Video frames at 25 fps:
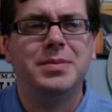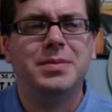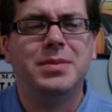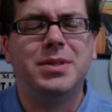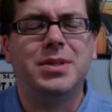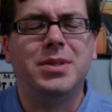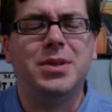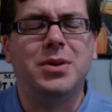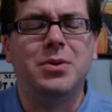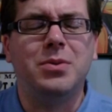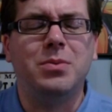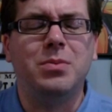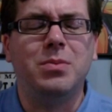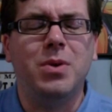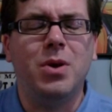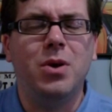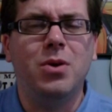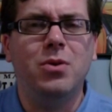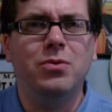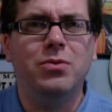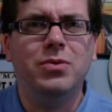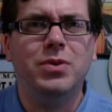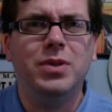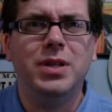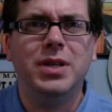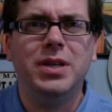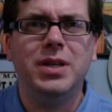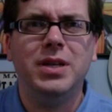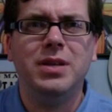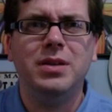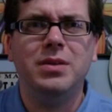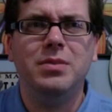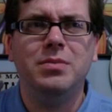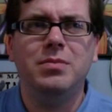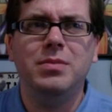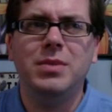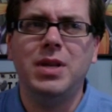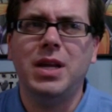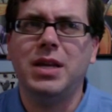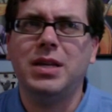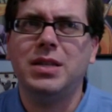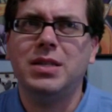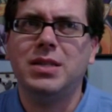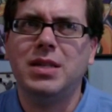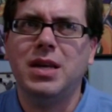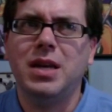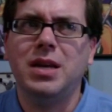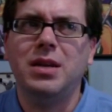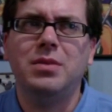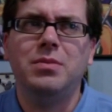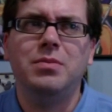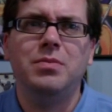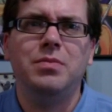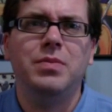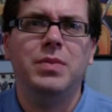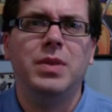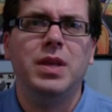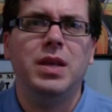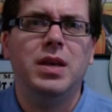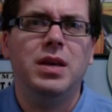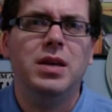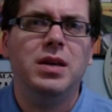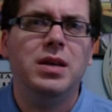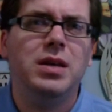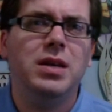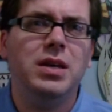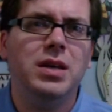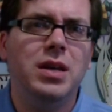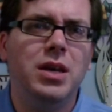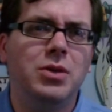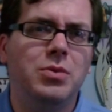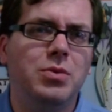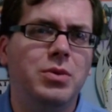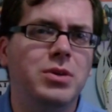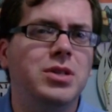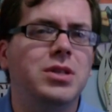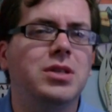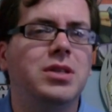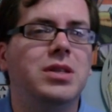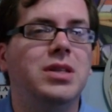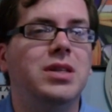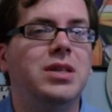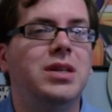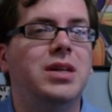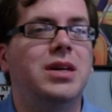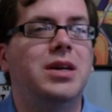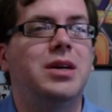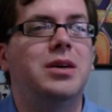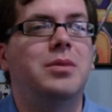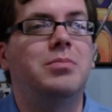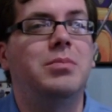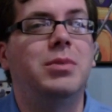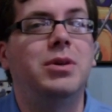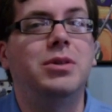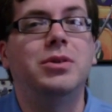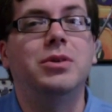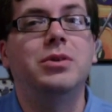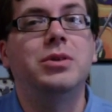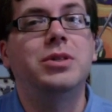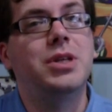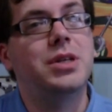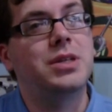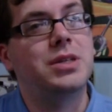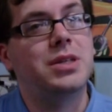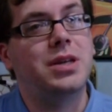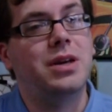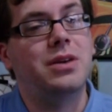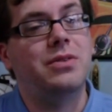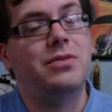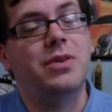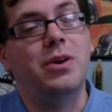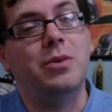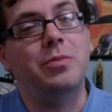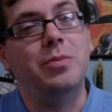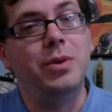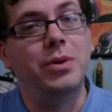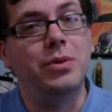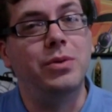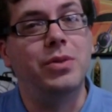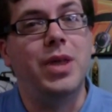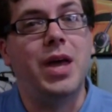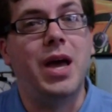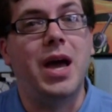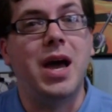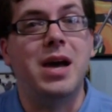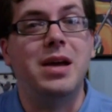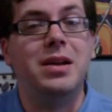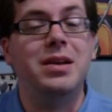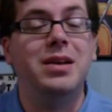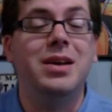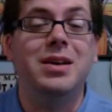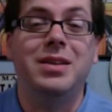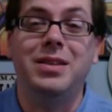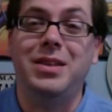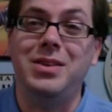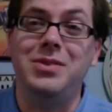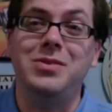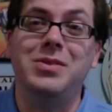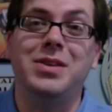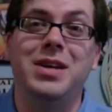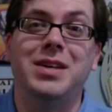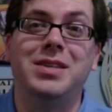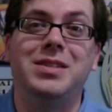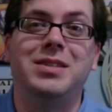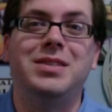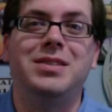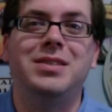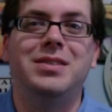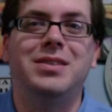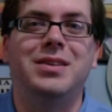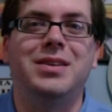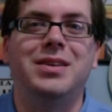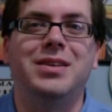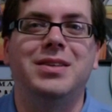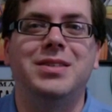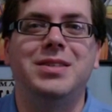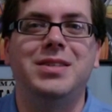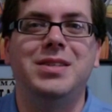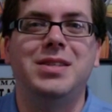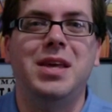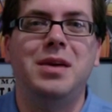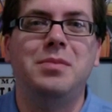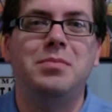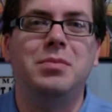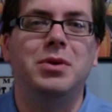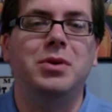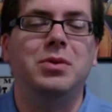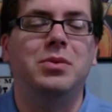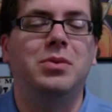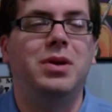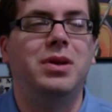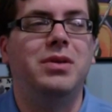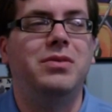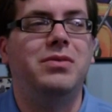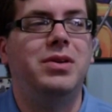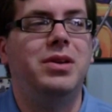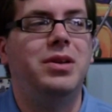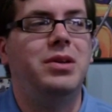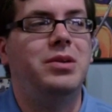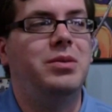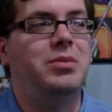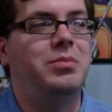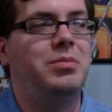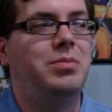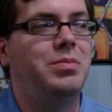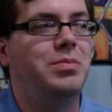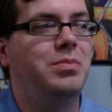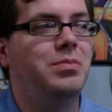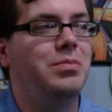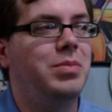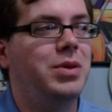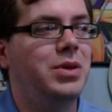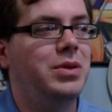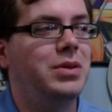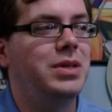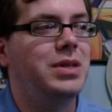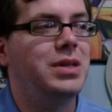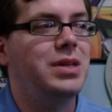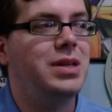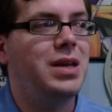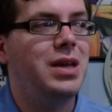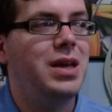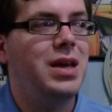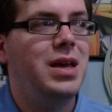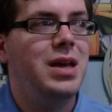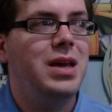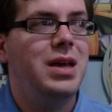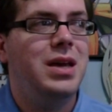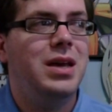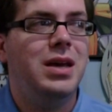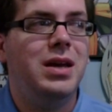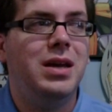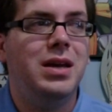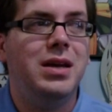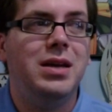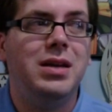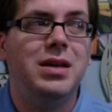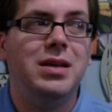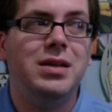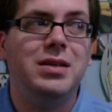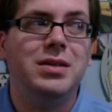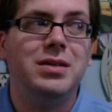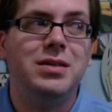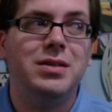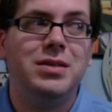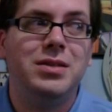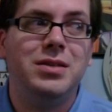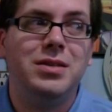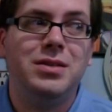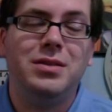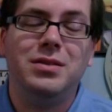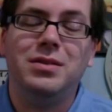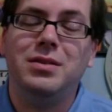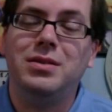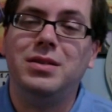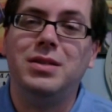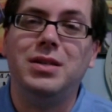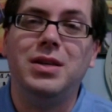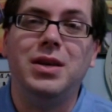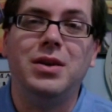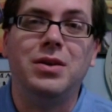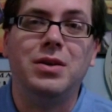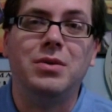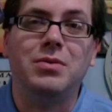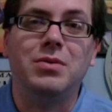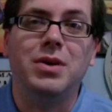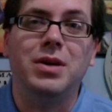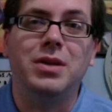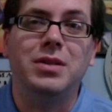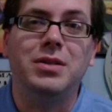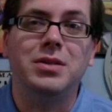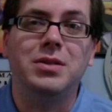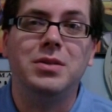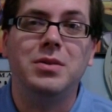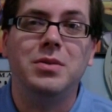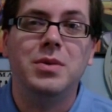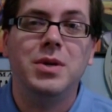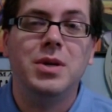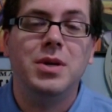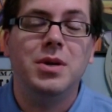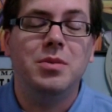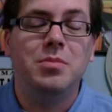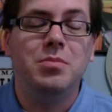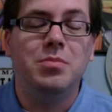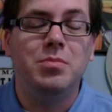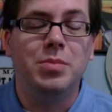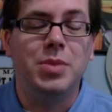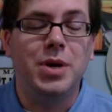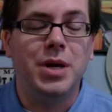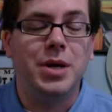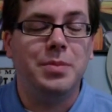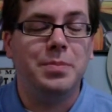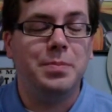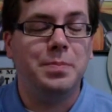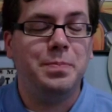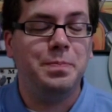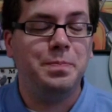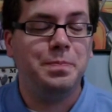So hopefully next set, get the rest of the Maldosia stuff. I'll build that, let you guys see that build if I build it, and I'll see how that runs. But